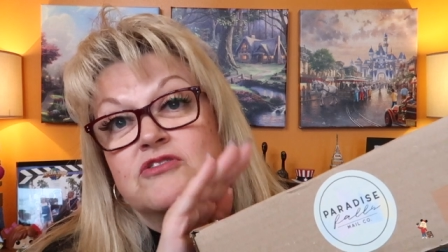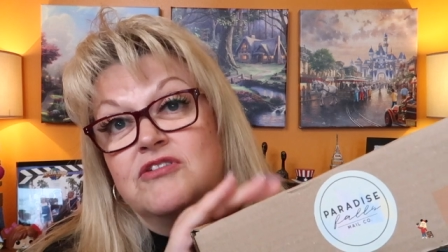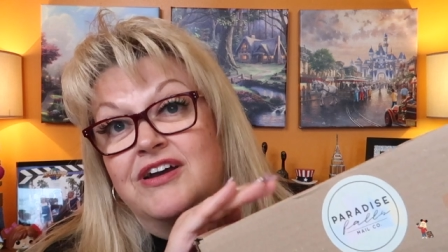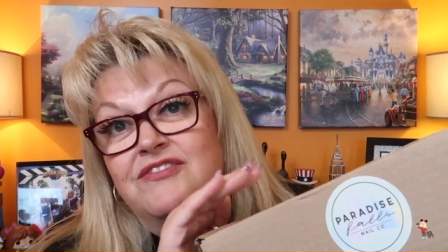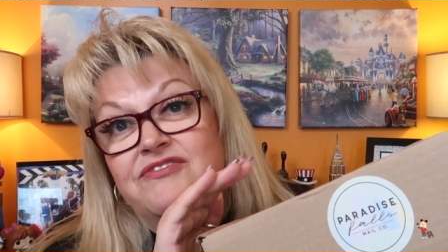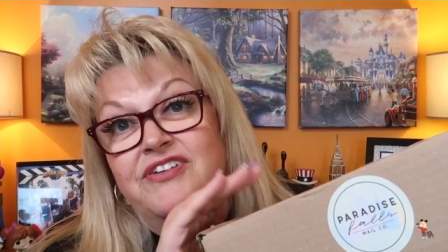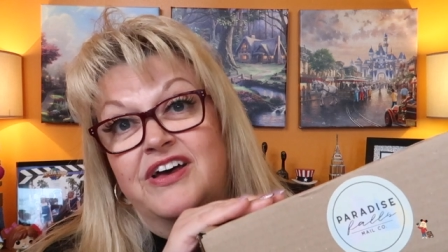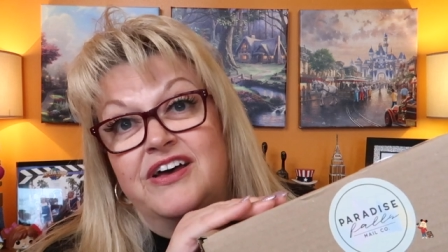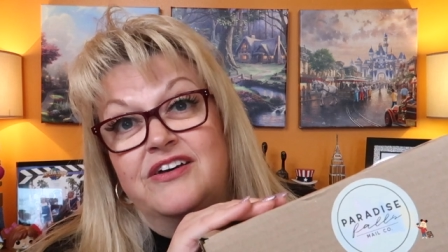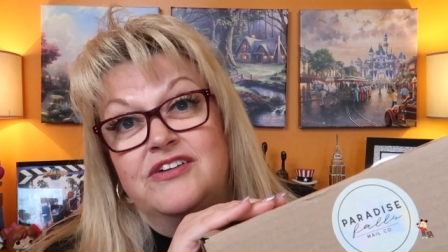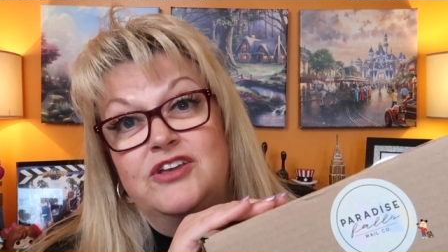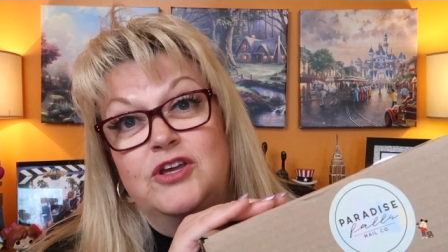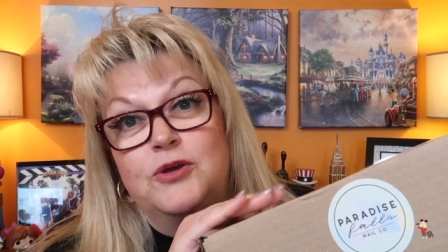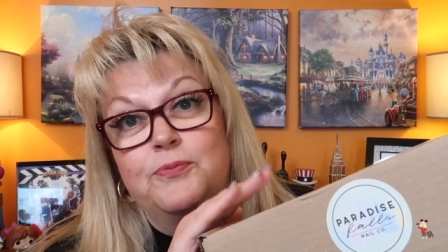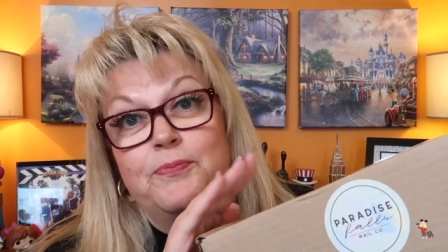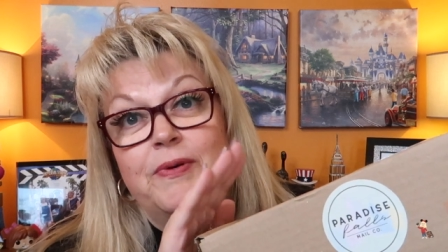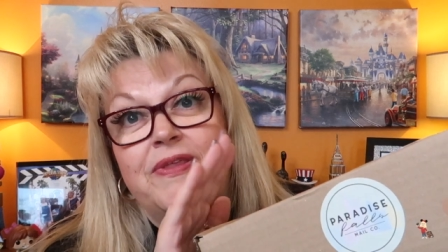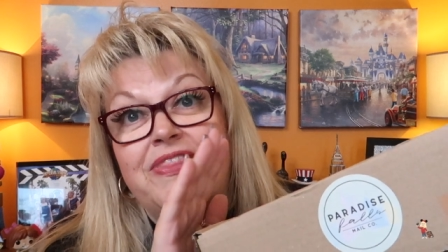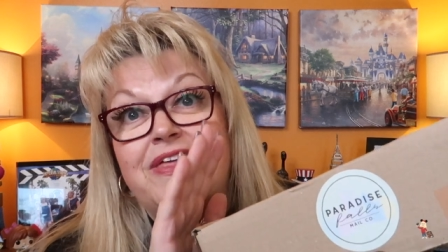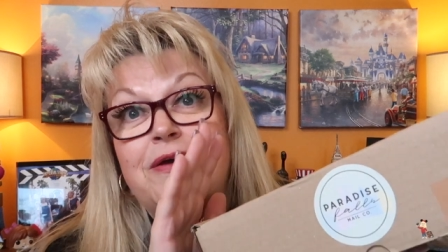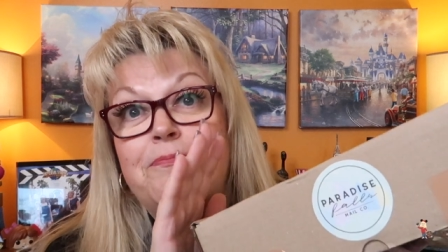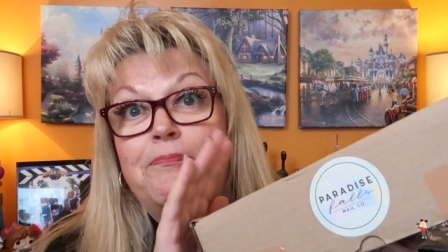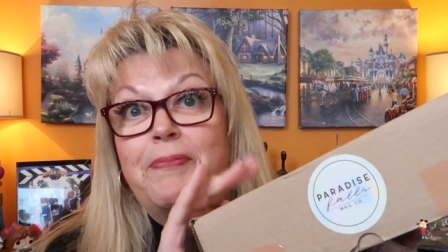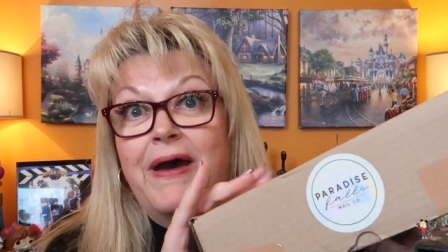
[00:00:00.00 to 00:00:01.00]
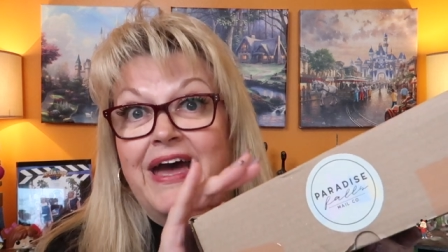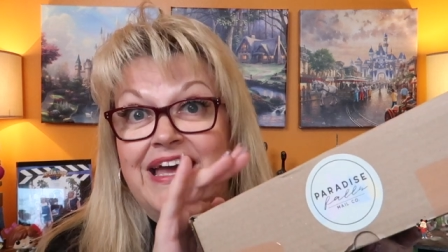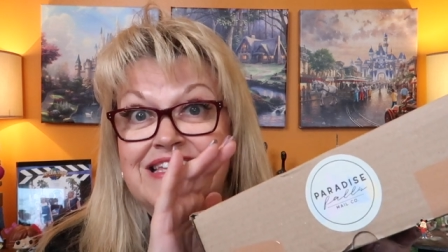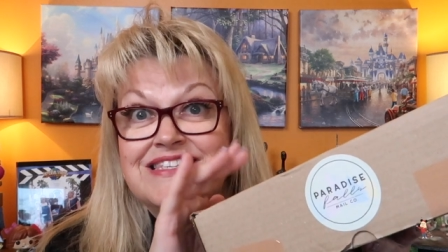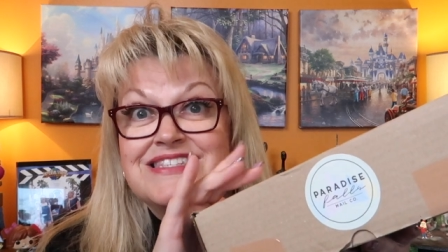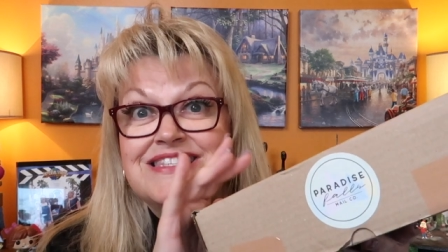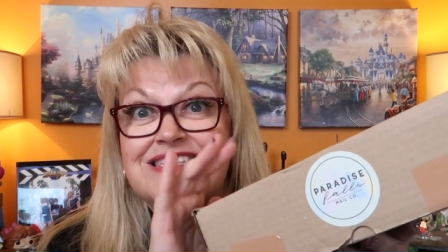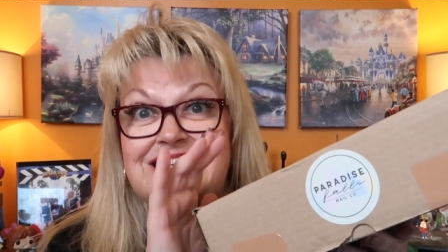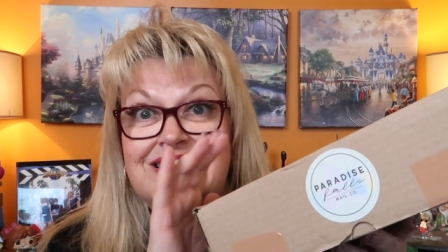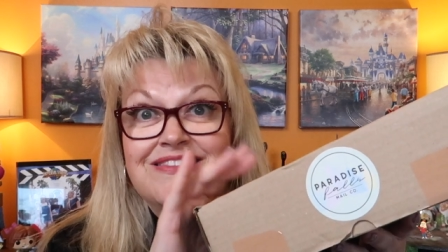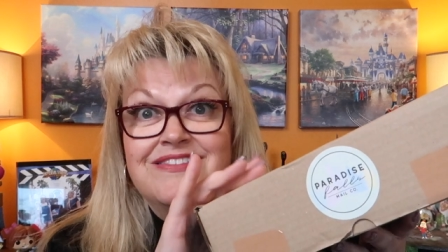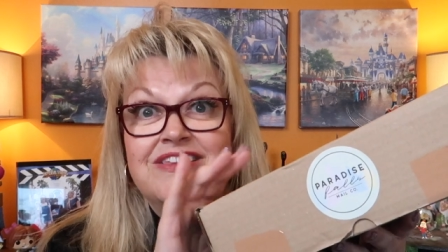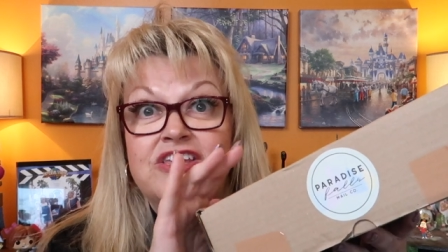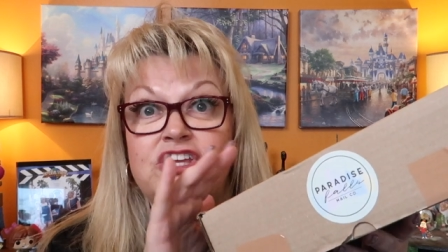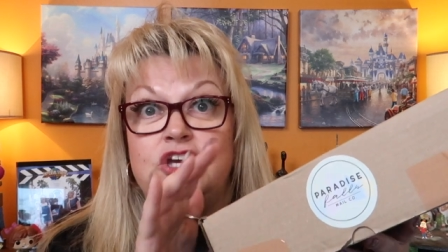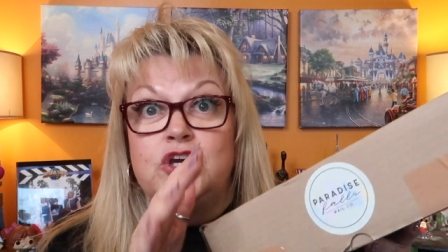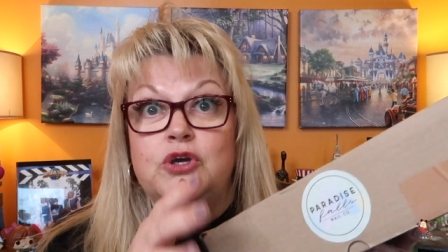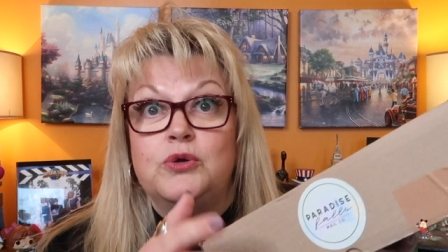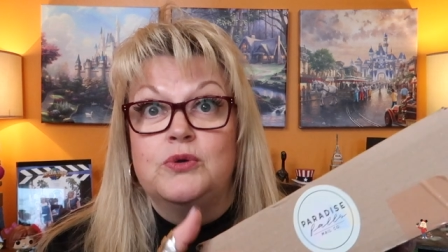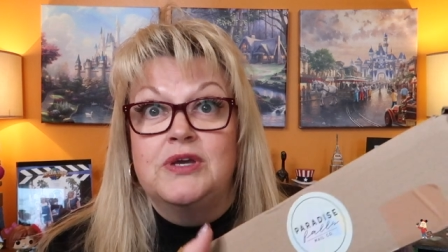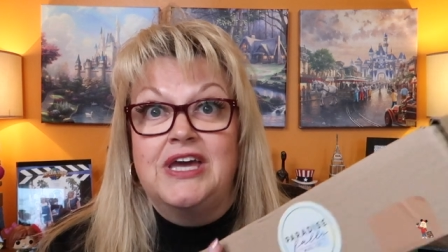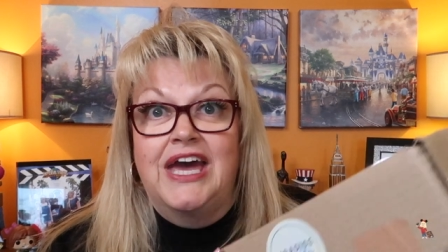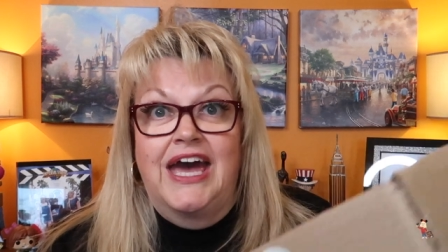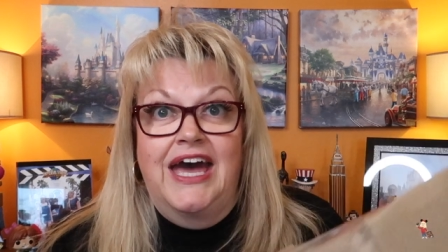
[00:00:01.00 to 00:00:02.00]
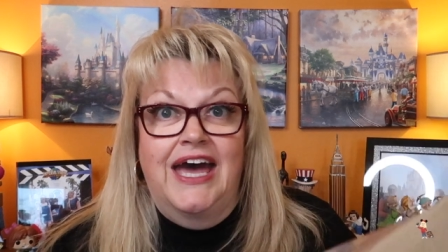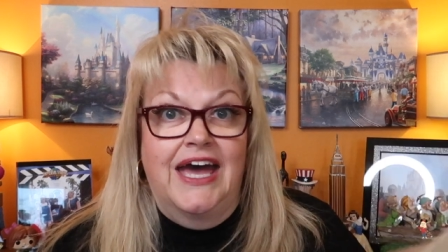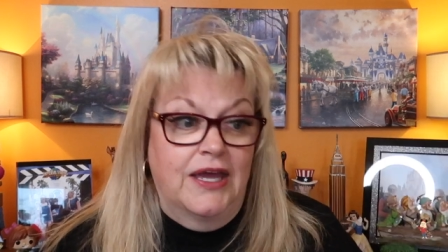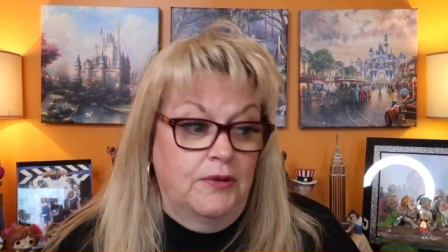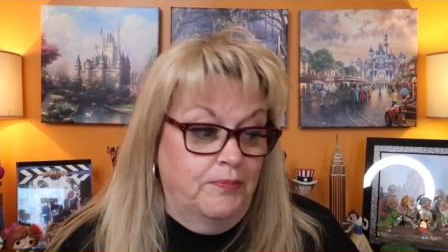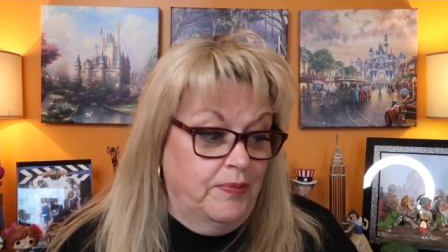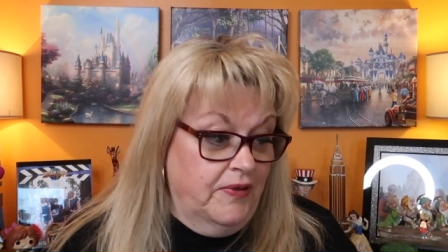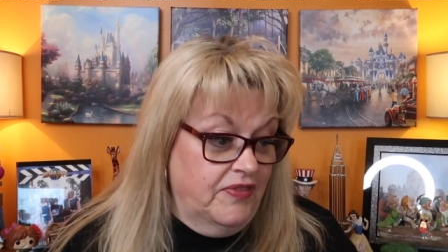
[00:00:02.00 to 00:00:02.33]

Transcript: great value, but they're based in the UK,